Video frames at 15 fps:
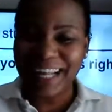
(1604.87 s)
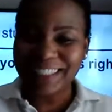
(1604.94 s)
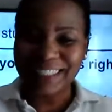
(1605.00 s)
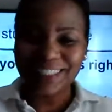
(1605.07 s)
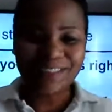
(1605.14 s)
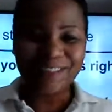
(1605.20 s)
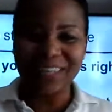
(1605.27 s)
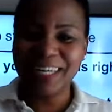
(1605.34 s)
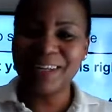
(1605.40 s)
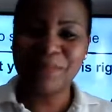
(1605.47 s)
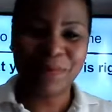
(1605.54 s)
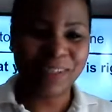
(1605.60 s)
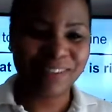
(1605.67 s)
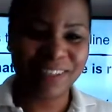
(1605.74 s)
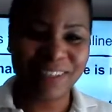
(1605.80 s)
I just
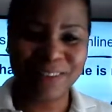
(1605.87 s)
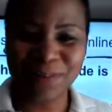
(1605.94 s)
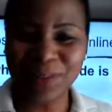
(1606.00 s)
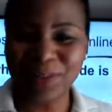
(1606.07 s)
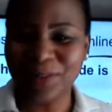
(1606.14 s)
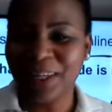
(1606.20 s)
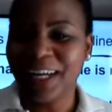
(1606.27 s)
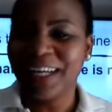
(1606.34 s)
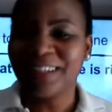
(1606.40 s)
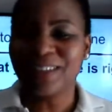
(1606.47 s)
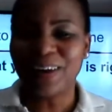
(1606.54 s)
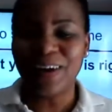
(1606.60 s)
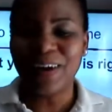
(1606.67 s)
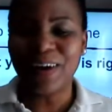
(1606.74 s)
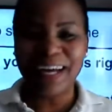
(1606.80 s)
really pushing through.
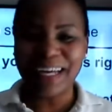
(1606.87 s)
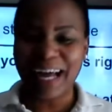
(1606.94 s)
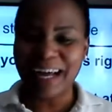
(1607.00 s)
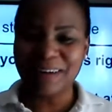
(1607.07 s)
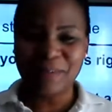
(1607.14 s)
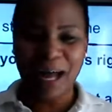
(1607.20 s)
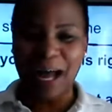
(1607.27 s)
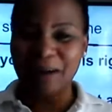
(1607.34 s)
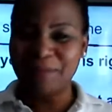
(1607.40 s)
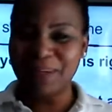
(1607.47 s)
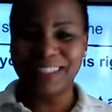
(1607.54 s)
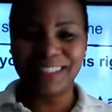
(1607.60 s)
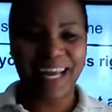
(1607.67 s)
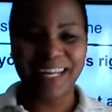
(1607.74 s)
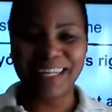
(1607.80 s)
So
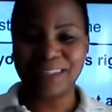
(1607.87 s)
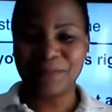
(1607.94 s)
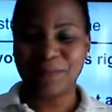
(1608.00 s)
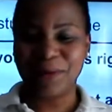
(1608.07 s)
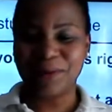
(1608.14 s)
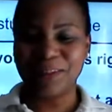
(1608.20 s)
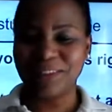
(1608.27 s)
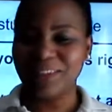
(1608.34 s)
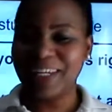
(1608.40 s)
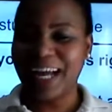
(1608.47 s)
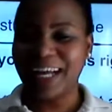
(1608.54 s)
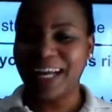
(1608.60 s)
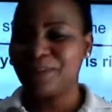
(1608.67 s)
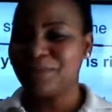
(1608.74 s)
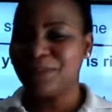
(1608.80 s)
I'm excited about it.
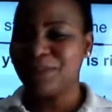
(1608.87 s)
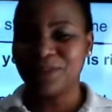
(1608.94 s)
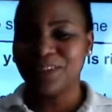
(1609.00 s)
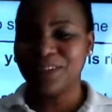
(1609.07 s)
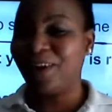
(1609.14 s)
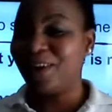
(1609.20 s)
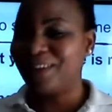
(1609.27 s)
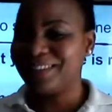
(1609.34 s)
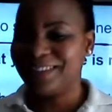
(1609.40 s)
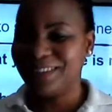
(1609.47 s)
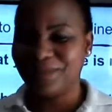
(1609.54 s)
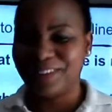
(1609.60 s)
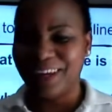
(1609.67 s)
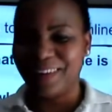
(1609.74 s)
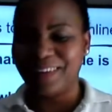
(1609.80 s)
You guys have been doing an
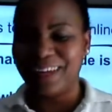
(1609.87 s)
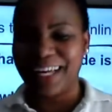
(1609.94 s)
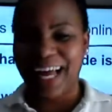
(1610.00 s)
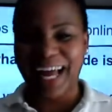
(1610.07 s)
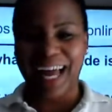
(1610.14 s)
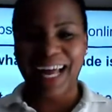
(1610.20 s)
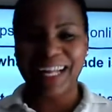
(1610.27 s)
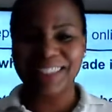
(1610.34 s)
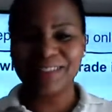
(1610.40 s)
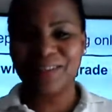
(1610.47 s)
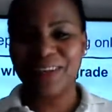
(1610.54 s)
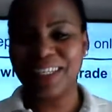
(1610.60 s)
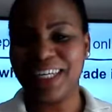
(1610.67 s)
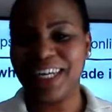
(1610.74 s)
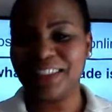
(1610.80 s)
awesome job, and I just
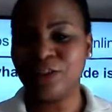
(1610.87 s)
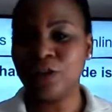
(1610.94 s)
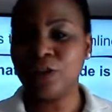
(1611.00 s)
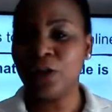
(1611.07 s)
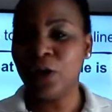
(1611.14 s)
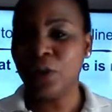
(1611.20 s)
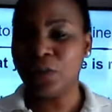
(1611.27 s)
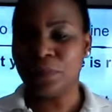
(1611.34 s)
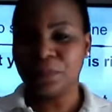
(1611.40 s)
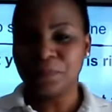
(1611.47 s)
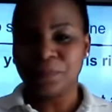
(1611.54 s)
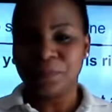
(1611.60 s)
want to let you know.